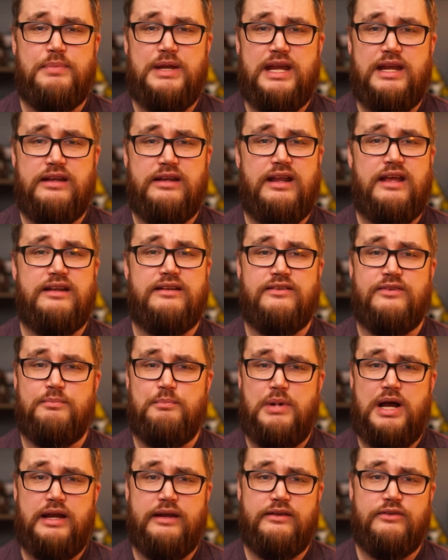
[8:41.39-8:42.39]
paint and his
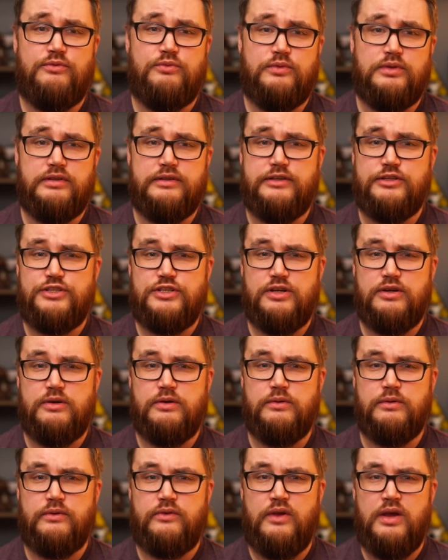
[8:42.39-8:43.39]
bias really
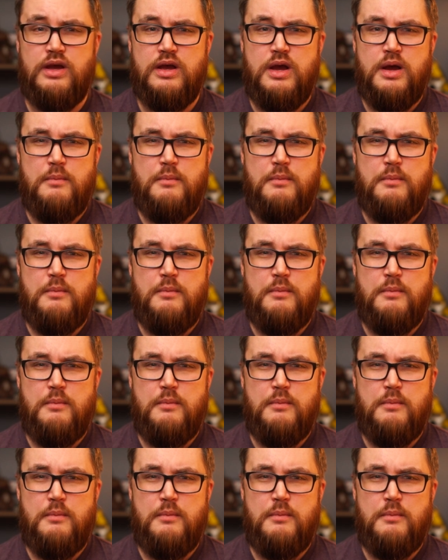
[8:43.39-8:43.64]
shows.